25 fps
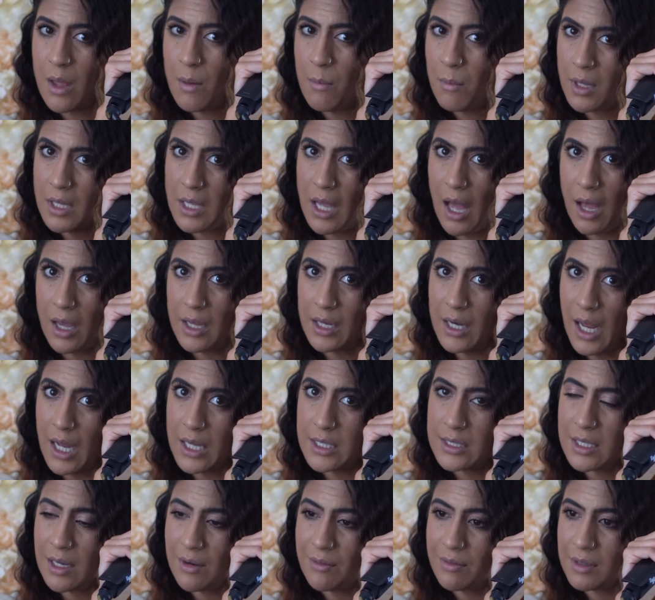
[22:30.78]
But yeah, it
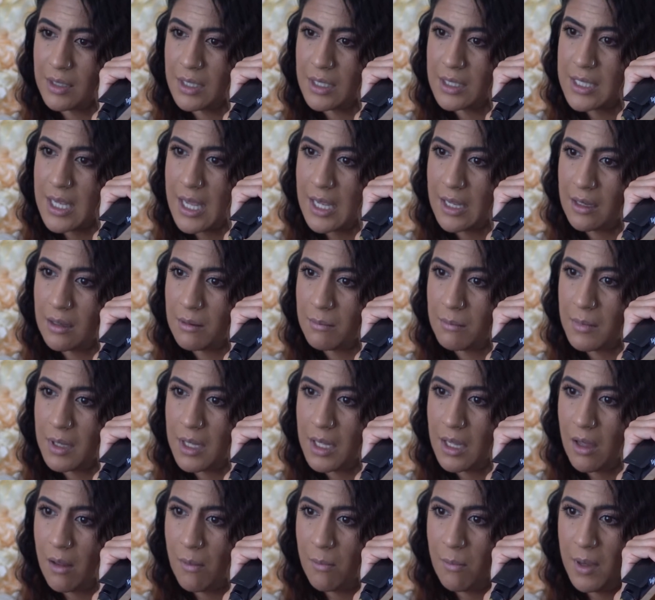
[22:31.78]
has definitely taken
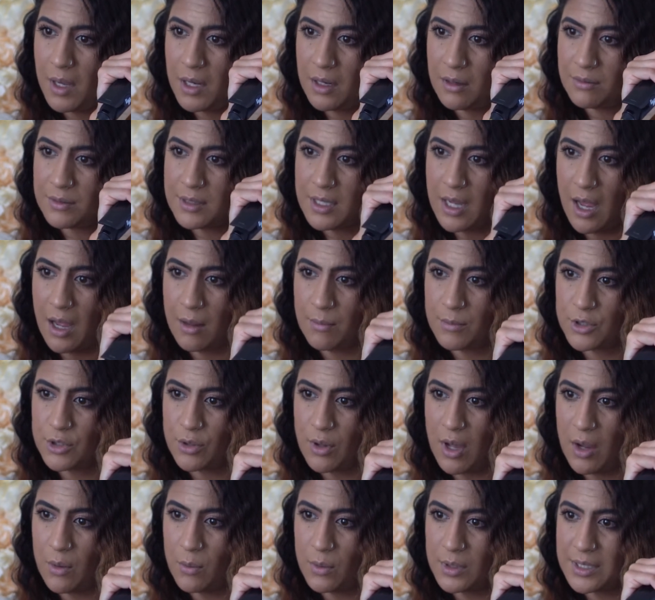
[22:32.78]
me a bit of time, so
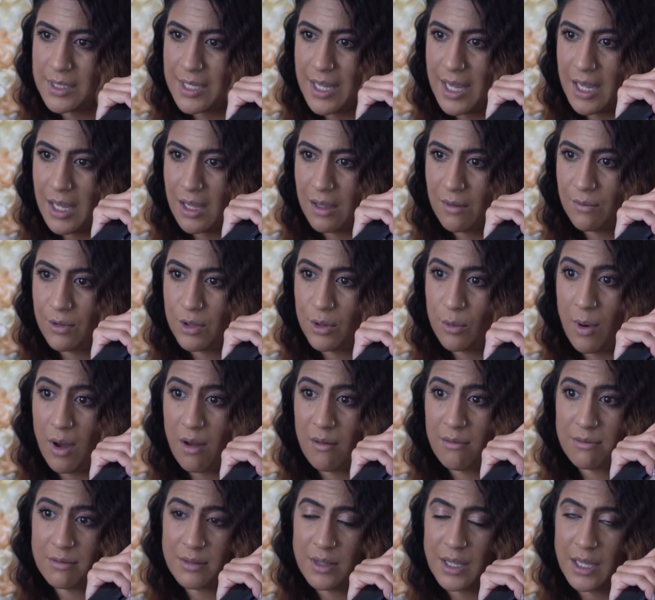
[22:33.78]
I would say if you
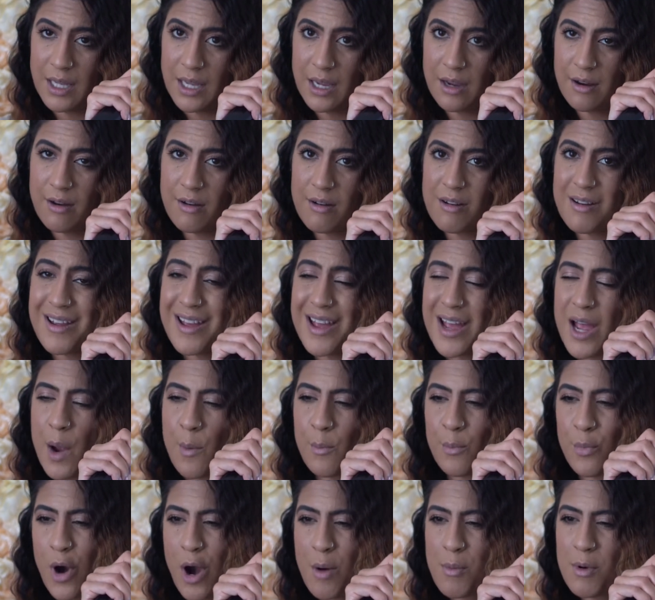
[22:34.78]
have thick hair,
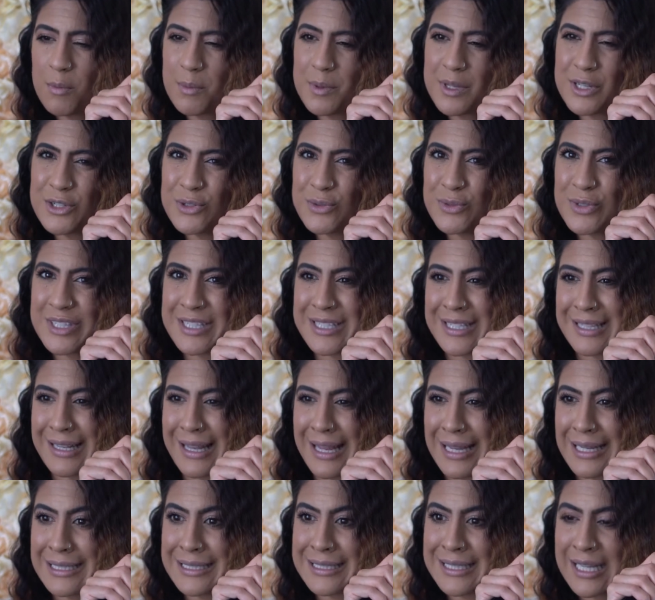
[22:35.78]
probably do this in
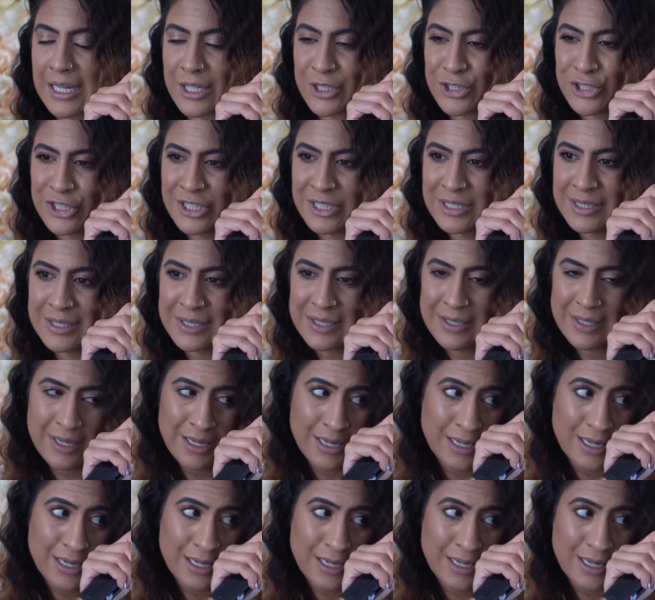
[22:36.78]
like sections,